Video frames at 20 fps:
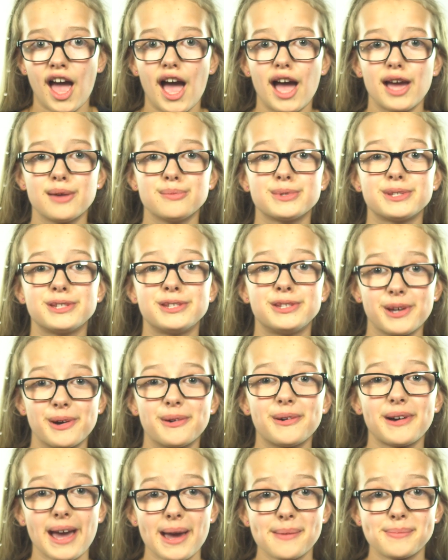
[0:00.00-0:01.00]
I'm
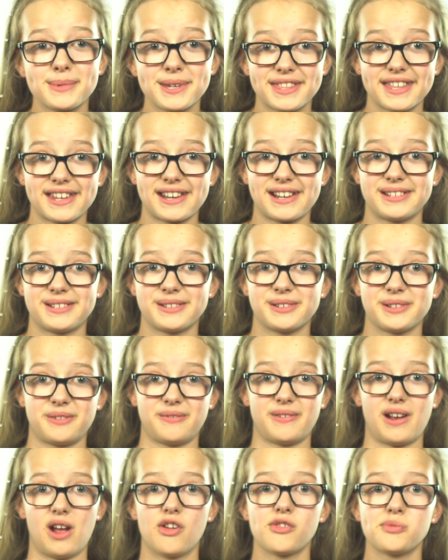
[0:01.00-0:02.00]
so happy that I turned
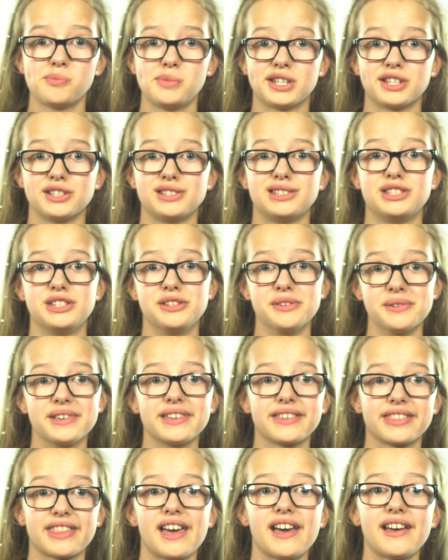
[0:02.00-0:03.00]
around because
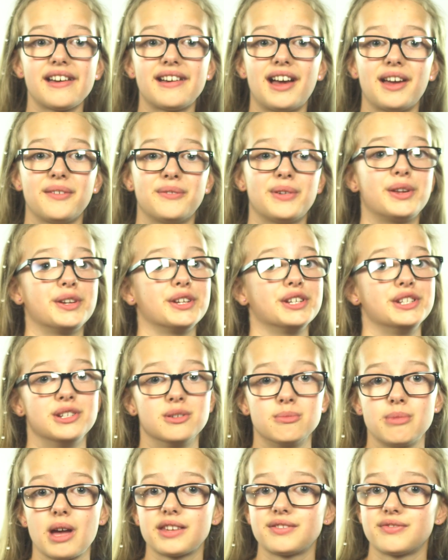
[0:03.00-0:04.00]
doing that, I found a
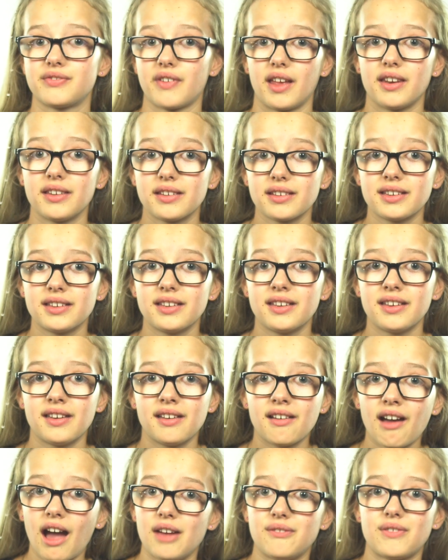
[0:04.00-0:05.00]
new best friend,
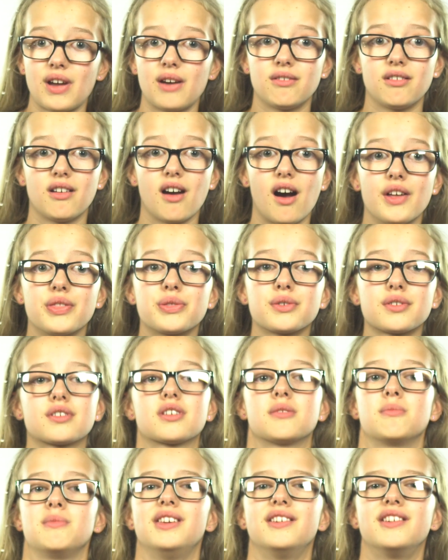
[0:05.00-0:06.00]
I found God through
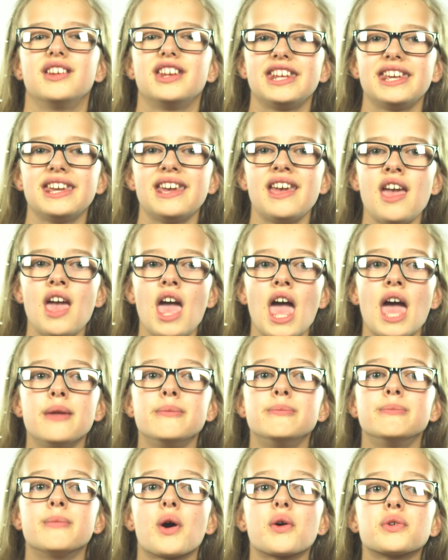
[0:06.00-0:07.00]
community,
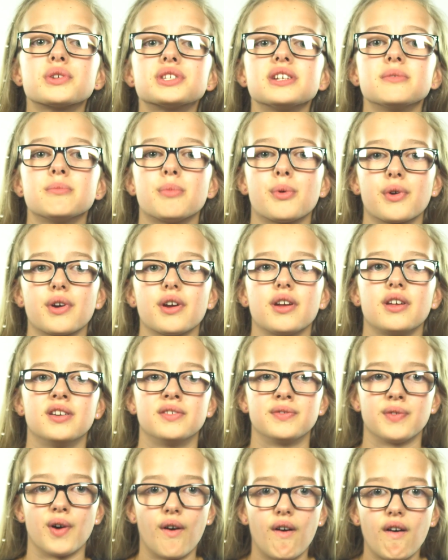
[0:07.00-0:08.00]
and most important
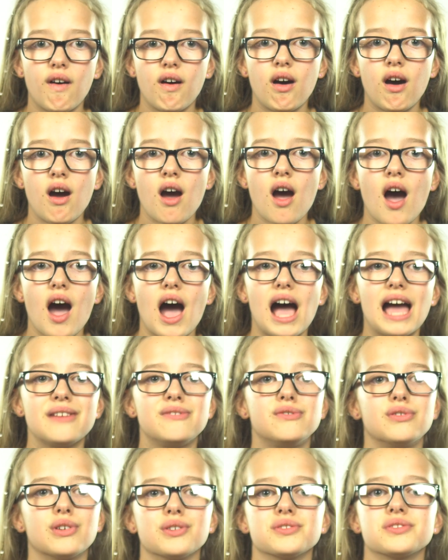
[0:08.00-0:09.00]
of all, I
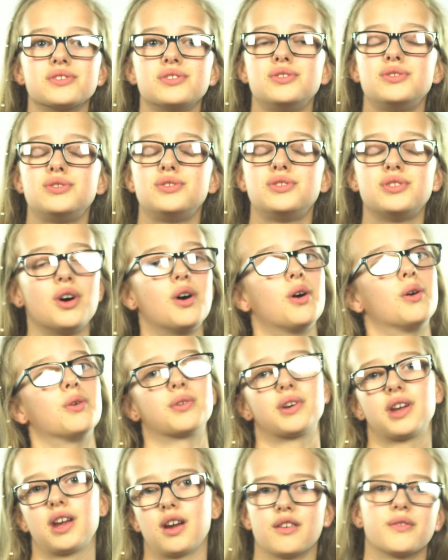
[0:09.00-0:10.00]
felt
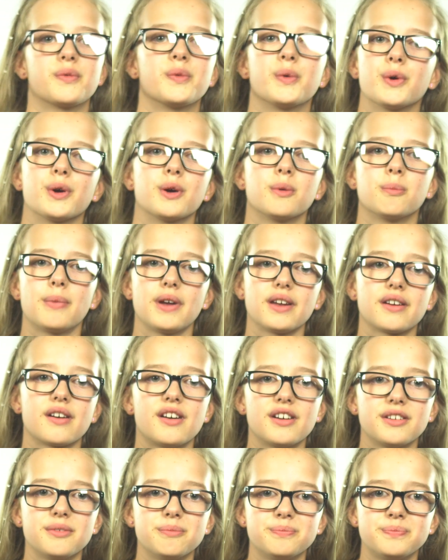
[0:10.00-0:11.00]
so cared for by
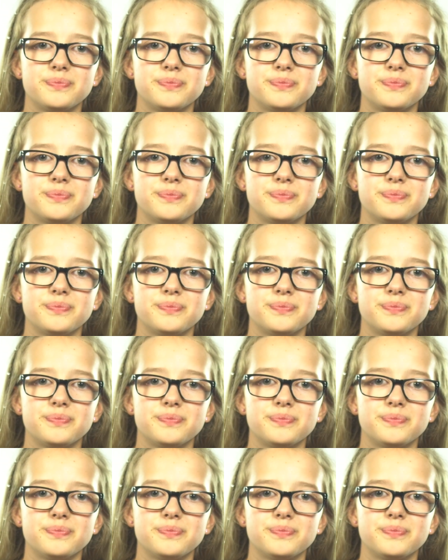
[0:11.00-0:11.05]
God.